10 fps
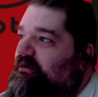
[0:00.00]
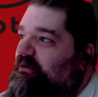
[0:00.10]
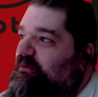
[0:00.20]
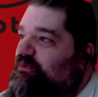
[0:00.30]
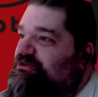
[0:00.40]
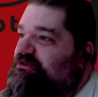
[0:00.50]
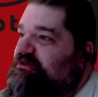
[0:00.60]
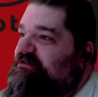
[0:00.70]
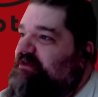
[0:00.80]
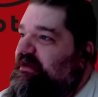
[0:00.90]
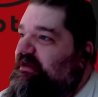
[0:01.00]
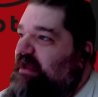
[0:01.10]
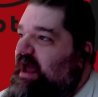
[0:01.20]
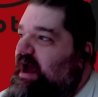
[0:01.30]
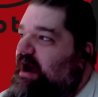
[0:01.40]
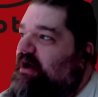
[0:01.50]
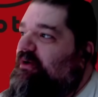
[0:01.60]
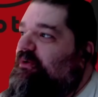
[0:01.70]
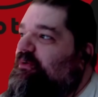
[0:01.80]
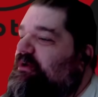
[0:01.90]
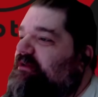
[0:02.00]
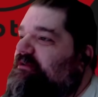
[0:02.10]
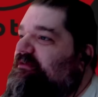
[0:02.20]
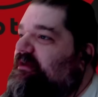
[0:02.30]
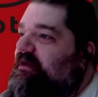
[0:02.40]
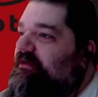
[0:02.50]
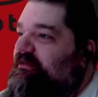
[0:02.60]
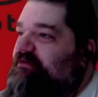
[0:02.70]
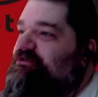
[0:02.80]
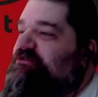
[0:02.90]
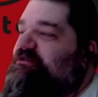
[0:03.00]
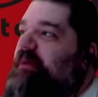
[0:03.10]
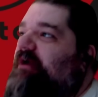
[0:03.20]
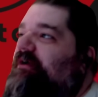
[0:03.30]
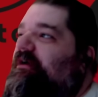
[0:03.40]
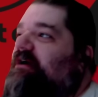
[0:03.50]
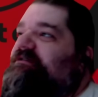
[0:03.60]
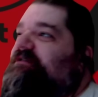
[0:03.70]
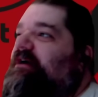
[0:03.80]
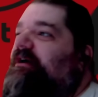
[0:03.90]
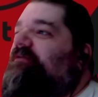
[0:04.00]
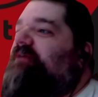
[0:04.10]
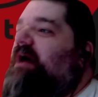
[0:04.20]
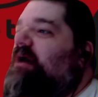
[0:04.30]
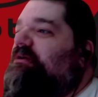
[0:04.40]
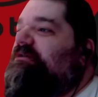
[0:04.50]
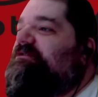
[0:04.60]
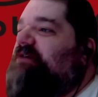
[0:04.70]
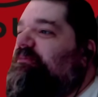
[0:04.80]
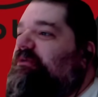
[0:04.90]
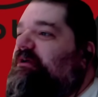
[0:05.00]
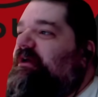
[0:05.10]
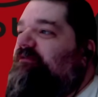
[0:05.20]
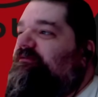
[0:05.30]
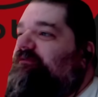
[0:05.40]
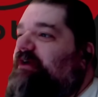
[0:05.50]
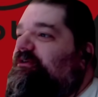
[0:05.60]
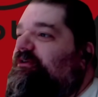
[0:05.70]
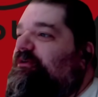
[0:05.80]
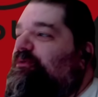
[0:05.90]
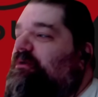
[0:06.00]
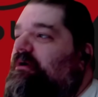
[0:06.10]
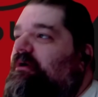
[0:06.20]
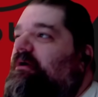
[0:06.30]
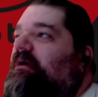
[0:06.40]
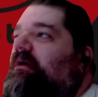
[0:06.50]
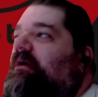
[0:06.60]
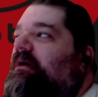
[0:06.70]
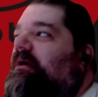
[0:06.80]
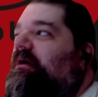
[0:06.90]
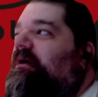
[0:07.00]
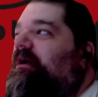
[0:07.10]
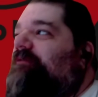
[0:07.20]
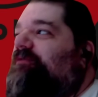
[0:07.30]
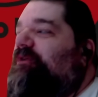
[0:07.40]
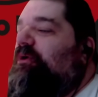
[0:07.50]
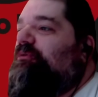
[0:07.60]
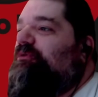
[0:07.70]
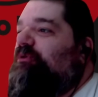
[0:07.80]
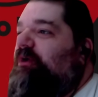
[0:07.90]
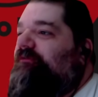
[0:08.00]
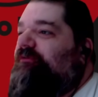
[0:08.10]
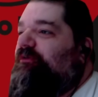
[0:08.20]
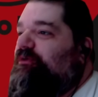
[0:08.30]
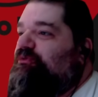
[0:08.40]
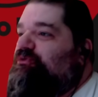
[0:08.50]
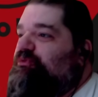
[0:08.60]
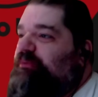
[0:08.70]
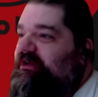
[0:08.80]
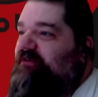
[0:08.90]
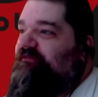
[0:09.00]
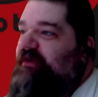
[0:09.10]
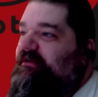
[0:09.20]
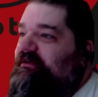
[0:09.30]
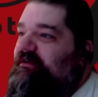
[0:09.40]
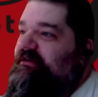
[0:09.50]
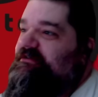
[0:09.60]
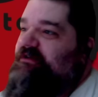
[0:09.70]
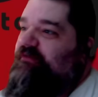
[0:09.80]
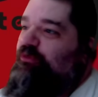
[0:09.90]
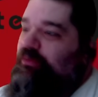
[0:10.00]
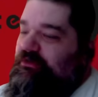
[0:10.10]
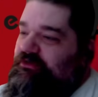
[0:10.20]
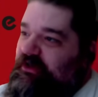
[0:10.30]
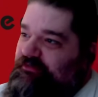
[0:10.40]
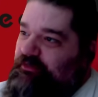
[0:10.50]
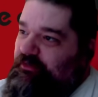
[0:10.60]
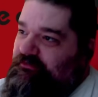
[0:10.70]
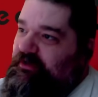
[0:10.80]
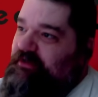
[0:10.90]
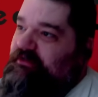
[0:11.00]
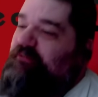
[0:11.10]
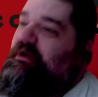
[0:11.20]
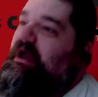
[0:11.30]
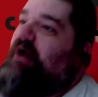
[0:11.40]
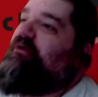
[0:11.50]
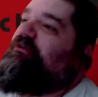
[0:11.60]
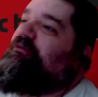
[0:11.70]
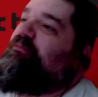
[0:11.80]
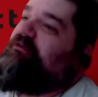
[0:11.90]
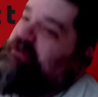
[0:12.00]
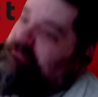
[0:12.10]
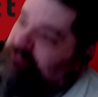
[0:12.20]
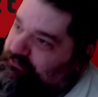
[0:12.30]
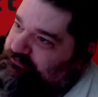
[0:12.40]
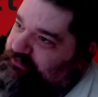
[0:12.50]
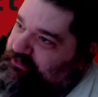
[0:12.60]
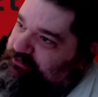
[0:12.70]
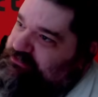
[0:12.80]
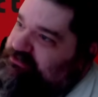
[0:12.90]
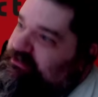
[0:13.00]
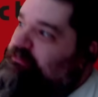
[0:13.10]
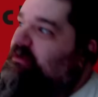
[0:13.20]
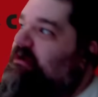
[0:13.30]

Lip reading: was just like, how can just the paradox of how could something infect you if the only way for you to be infected is if you believe you're infected? But how can you believe you're infected with something